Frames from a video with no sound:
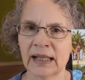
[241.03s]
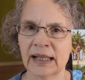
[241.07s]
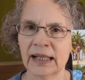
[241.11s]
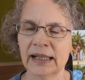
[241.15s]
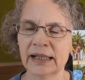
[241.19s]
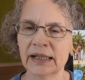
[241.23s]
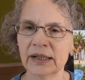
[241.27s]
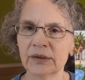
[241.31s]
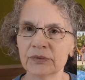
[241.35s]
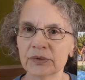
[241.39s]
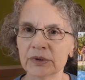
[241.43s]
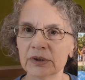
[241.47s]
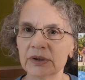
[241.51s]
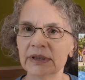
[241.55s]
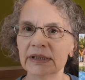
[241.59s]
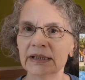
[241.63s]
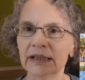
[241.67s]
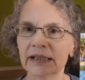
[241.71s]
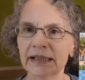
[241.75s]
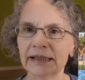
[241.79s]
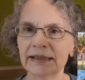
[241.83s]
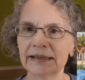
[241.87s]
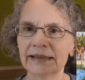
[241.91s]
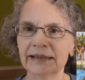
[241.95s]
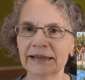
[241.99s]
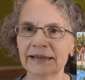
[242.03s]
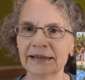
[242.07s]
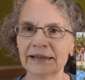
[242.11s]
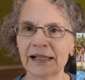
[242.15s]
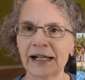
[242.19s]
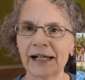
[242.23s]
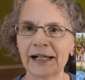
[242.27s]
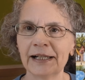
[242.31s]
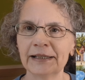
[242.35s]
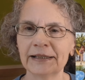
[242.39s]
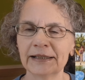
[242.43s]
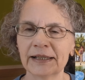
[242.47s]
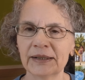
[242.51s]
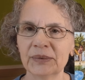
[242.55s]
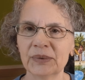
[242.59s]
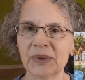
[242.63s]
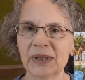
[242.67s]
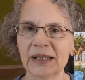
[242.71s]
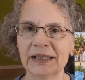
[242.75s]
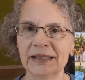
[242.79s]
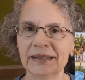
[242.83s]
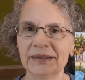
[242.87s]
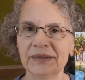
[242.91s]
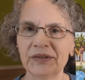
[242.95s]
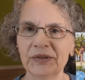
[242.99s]
And I really liked it a lot, and I
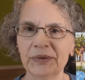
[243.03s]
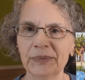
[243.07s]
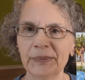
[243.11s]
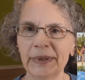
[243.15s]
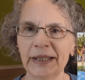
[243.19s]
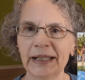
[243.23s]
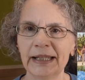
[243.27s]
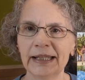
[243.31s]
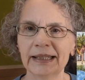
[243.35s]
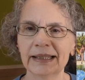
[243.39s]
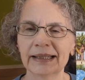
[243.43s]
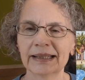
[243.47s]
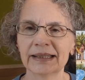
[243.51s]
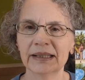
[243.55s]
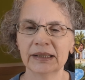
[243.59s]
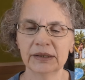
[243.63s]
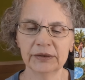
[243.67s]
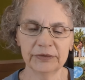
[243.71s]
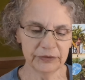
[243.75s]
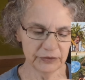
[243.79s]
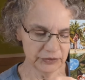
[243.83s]
wanted to make a